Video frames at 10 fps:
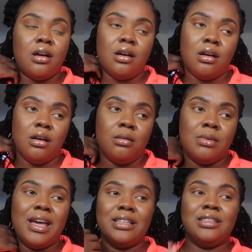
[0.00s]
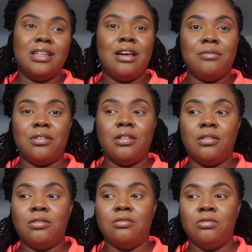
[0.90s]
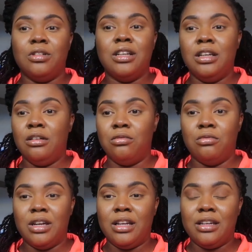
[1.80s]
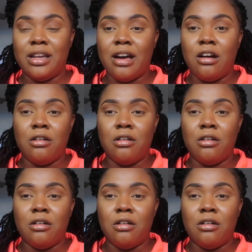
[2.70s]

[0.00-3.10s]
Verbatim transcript: um, has never really went down.